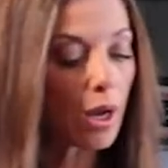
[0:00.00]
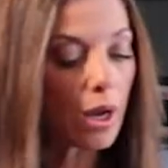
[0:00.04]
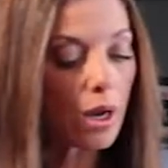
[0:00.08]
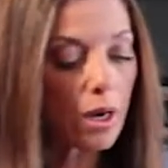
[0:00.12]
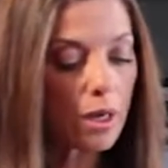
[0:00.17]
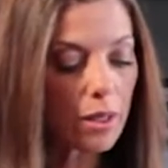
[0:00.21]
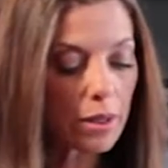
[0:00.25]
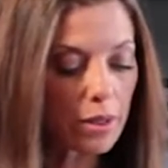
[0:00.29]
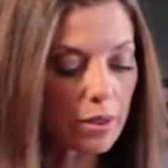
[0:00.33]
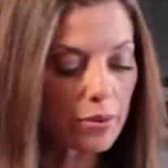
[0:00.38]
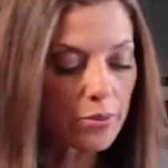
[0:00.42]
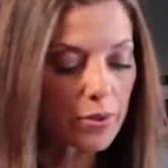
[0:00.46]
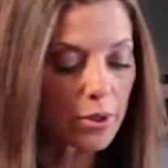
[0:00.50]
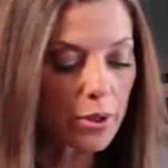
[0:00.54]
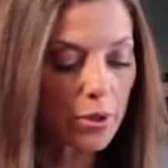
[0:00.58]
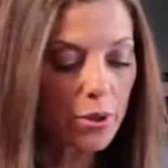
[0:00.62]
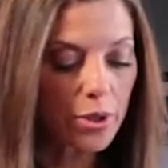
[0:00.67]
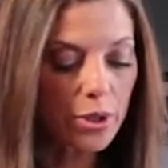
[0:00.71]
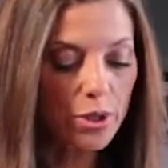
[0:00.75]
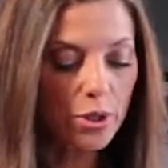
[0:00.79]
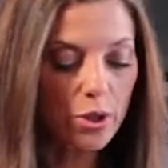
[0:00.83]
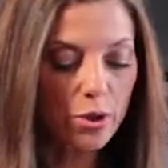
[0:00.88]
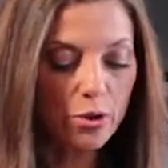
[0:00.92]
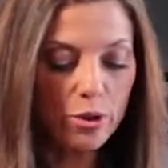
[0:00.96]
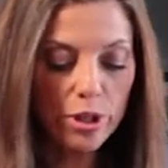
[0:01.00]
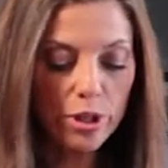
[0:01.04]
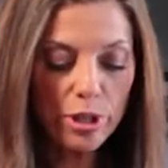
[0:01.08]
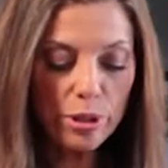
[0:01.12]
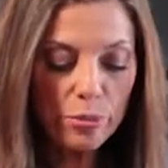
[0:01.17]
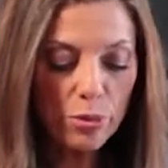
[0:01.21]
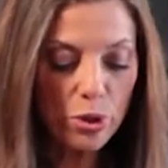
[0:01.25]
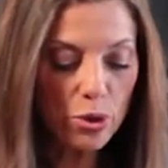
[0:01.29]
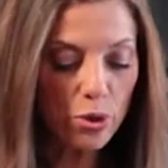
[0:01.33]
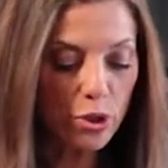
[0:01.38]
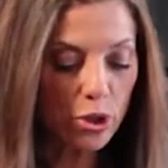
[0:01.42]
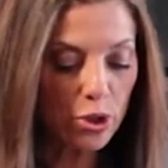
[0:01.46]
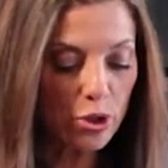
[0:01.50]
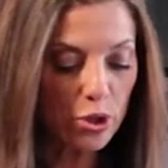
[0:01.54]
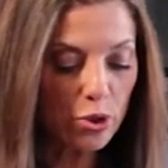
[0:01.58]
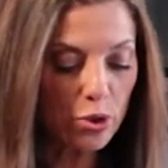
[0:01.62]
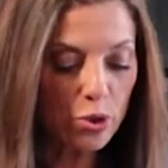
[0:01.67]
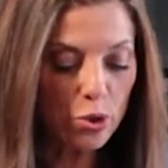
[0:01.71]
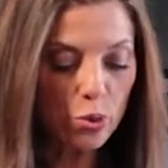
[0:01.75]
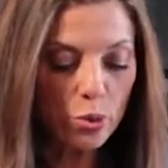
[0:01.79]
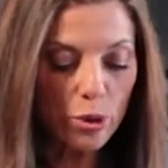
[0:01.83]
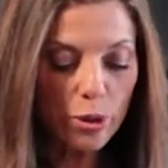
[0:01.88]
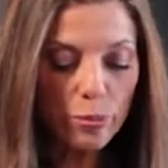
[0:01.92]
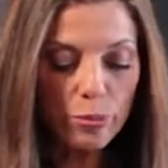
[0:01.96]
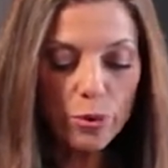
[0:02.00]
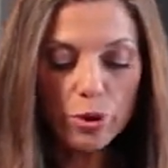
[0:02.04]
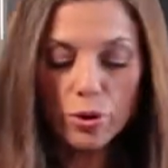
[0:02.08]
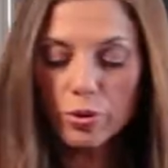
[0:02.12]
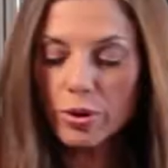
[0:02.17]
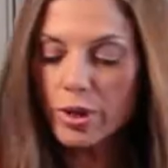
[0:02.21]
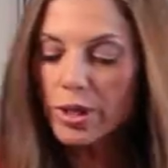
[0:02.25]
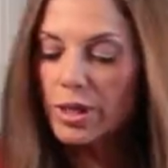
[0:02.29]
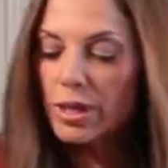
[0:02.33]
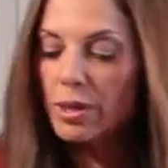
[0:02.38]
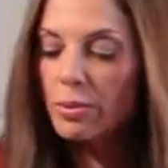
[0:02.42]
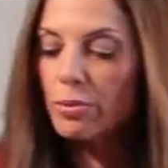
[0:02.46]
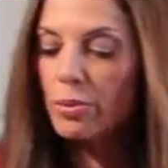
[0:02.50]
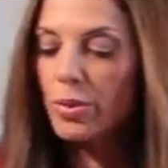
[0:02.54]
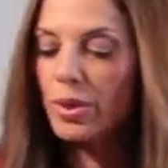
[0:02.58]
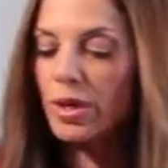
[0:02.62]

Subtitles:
I love coconut cream. You can use whipped cream,